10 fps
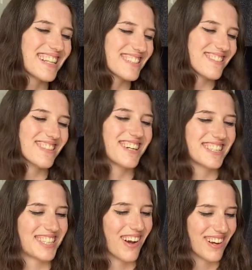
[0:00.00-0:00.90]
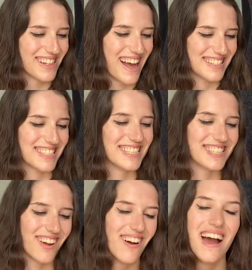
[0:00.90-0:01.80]
They still look so classy,
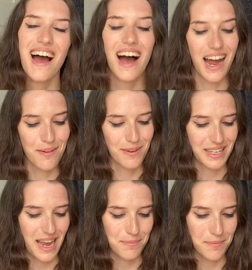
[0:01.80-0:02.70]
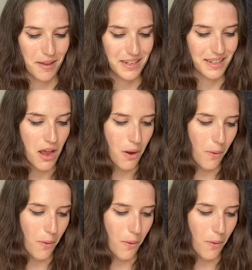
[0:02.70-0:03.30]
so I'm really happy about it.